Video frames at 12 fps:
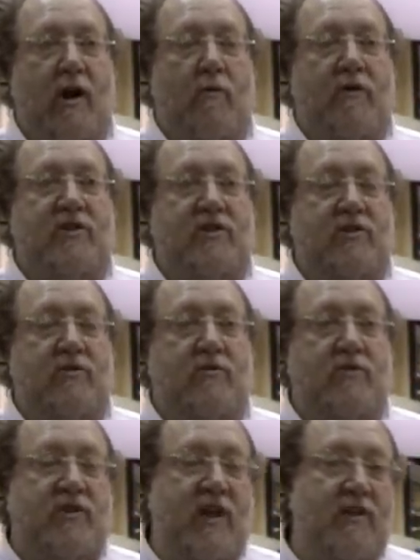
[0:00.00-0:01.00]
We
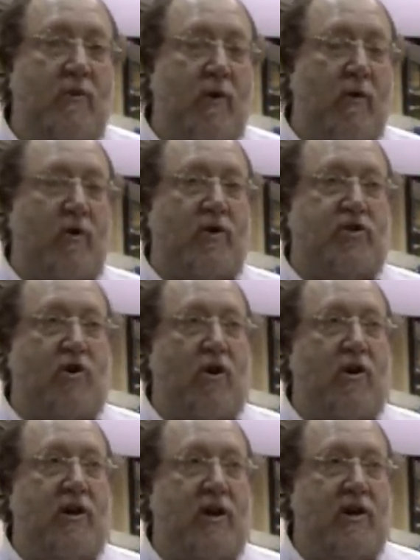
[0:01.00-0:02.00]
said that we were going to
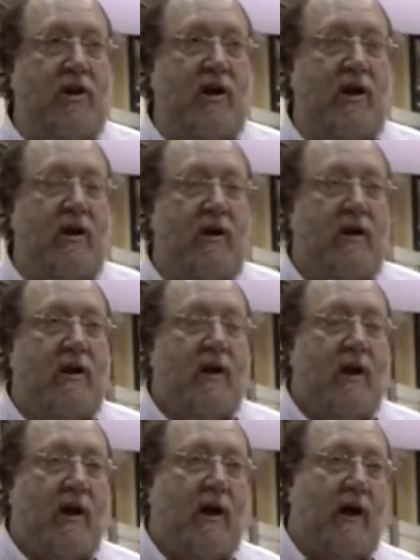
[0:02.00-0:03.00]
start it in,
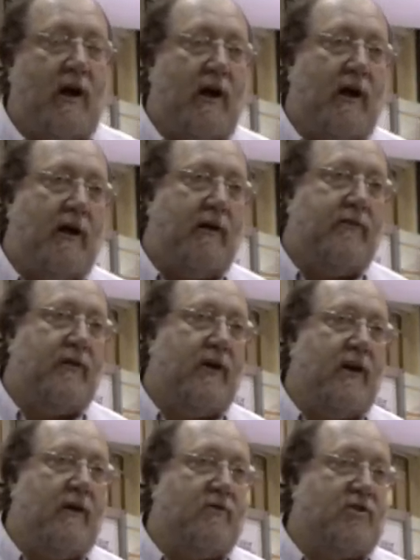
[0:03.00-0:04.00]

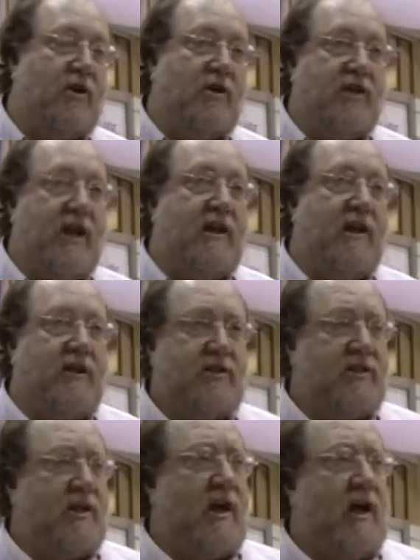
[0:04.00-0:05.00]
and it was going to take
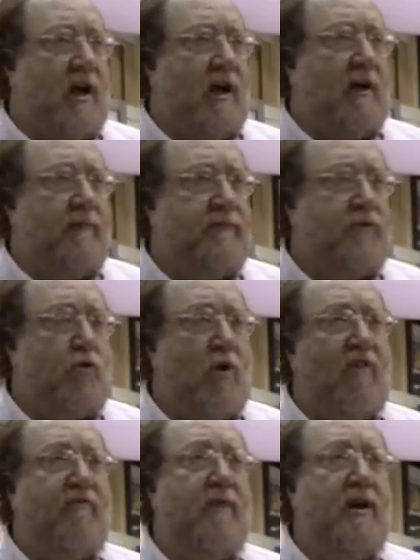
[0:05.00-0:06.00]
us
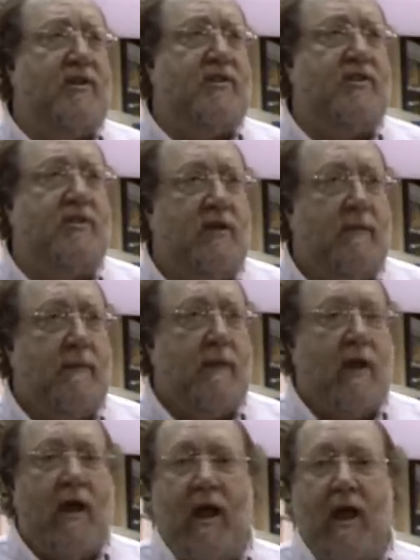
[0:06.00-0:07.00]
12 months.
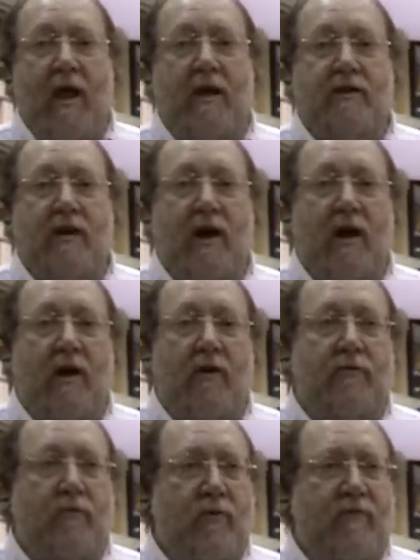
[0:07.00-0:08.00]

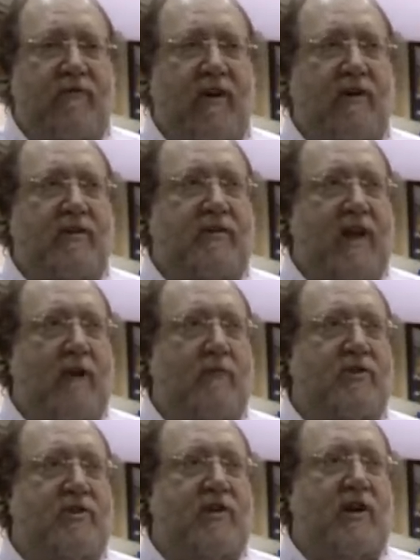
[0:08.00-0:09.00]
And we figured that
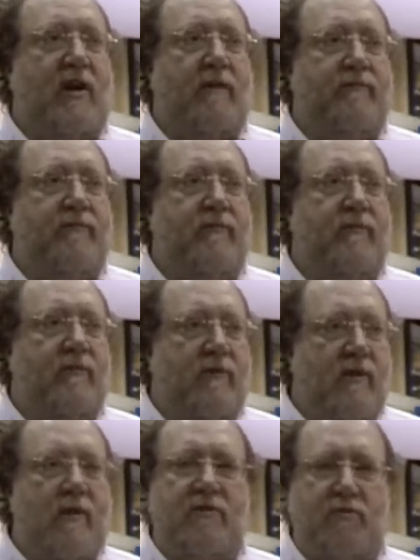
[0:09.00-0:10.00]

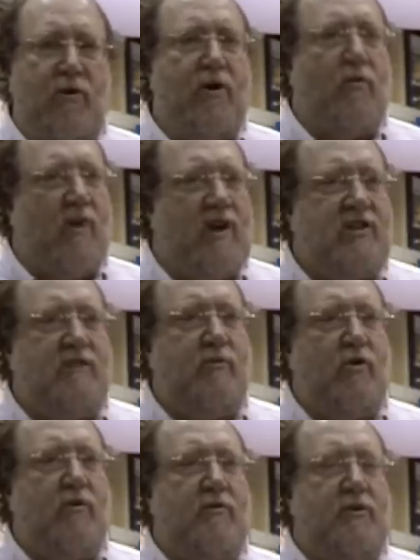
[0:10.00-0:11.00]
was pretty
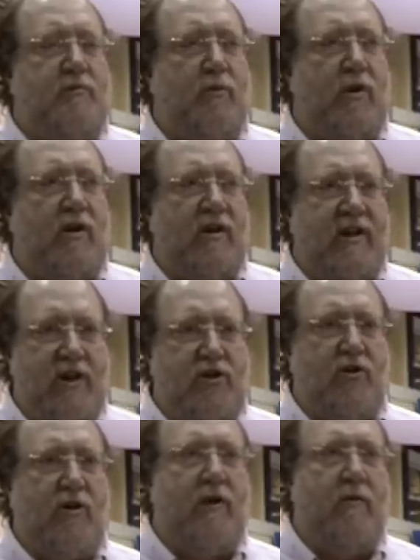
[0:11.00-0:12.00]
reasonable. It was pretty leisurely.